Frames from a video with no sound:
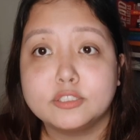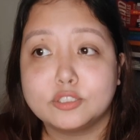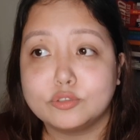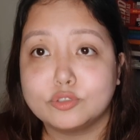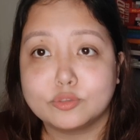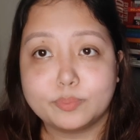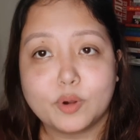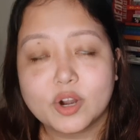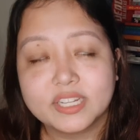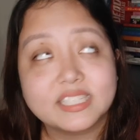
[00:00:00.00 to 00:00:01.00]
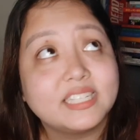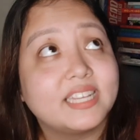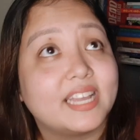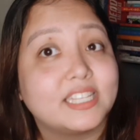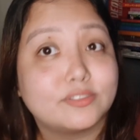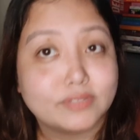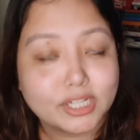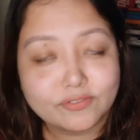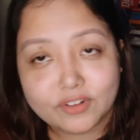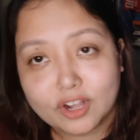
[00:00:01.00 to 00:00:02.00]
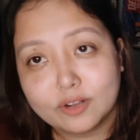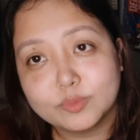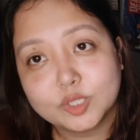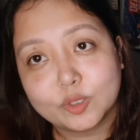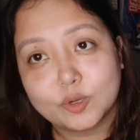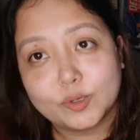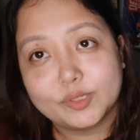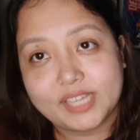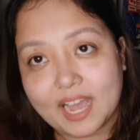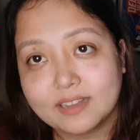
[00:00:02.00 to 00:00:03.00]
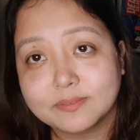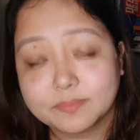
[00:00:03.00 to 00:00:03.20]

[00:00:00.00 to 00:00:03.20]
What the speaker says: to support and read from. So yeah.